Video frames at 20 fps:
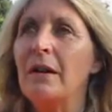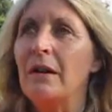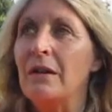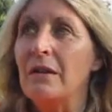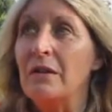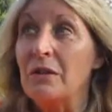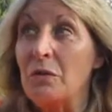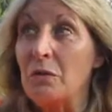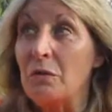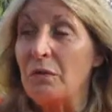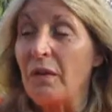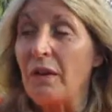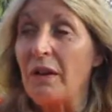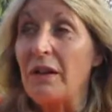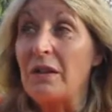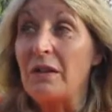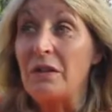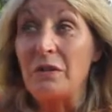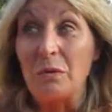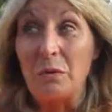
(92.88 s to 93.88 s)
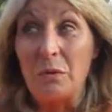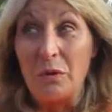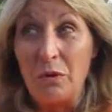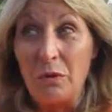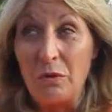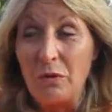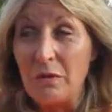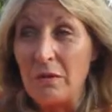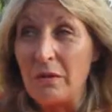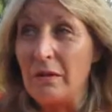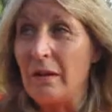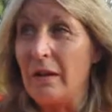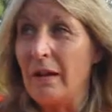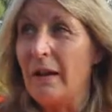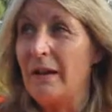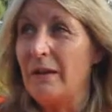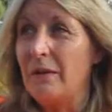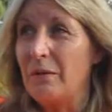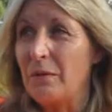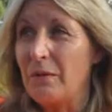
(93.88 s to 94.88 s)
So far so good.
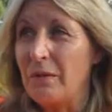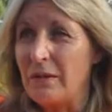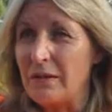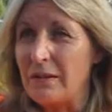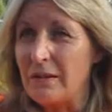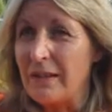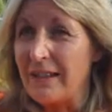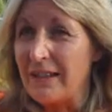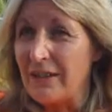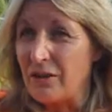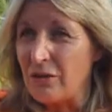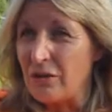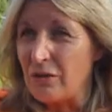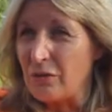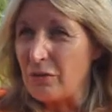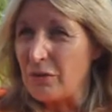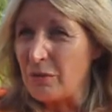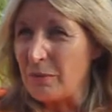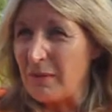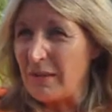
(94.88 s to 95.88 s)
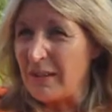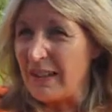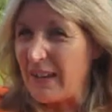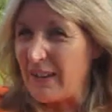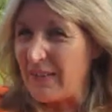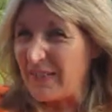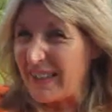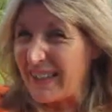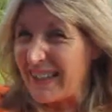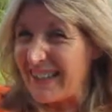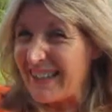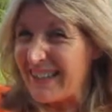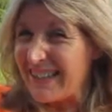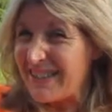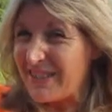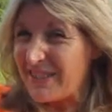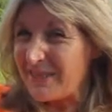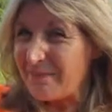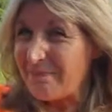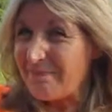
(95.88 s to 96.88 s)
I know there's issues with the
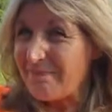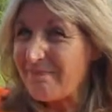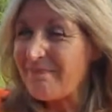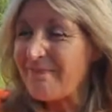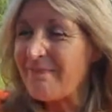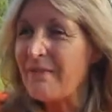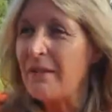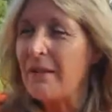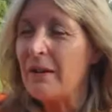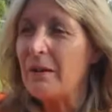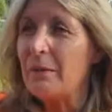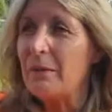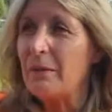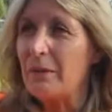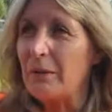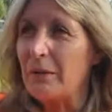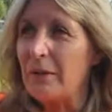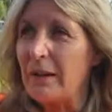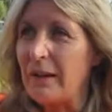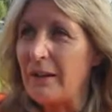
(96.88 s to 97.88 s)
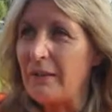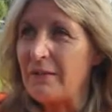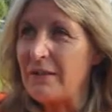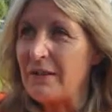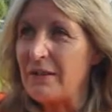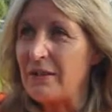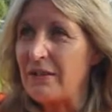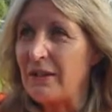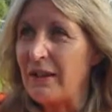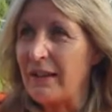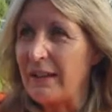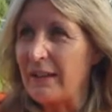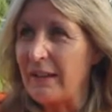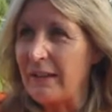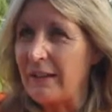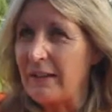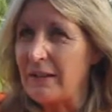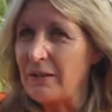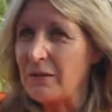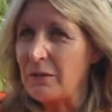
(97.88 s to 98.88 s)
navigation. We're going to have to try and get
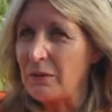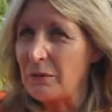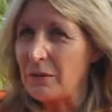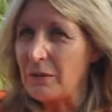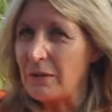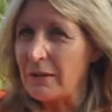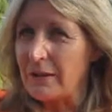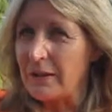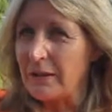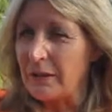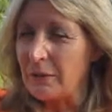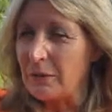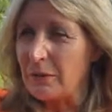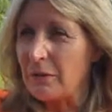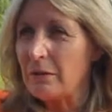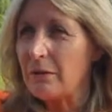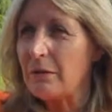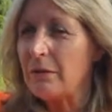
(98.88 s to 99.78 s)
that sorted out,